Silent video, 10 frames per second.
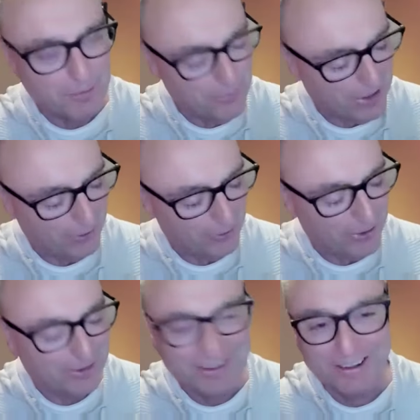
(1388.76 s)
the final
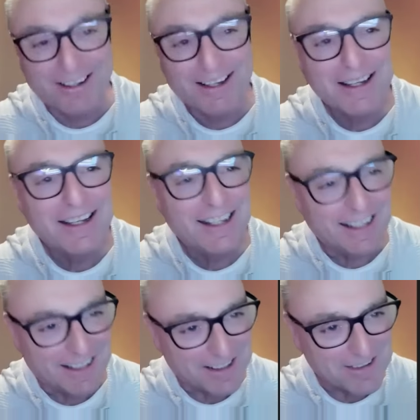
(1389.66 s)
note here
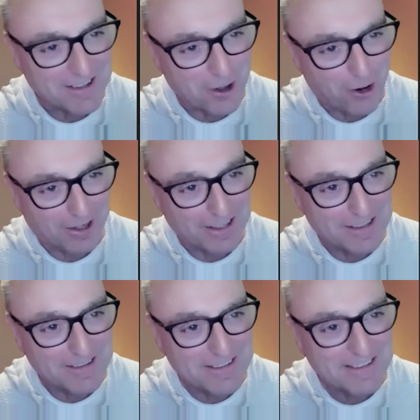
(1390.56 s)
is the
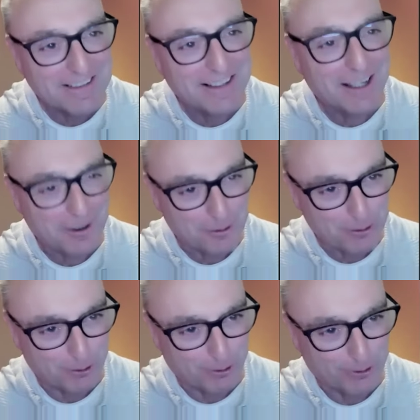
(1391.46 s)
audience
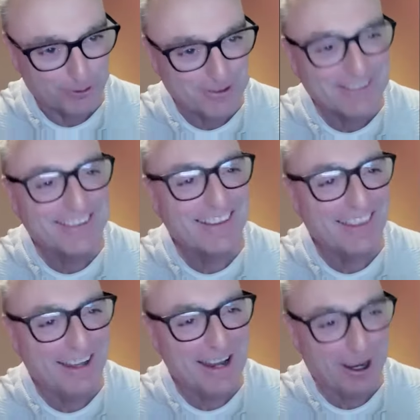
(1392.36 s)
controls
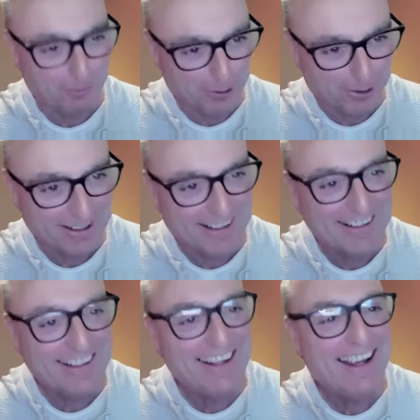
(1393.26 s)
the network
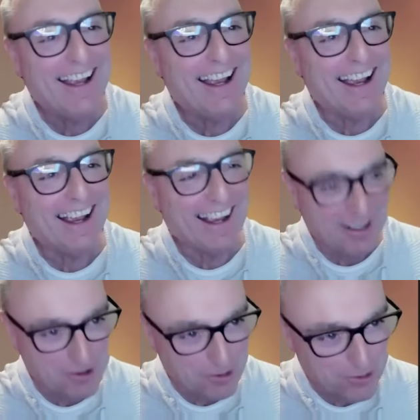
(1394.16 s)

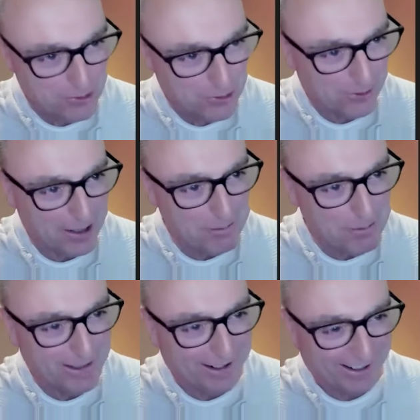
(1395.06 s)
and you do great
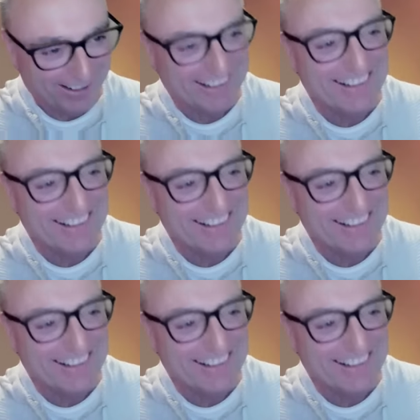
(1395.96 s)
PR.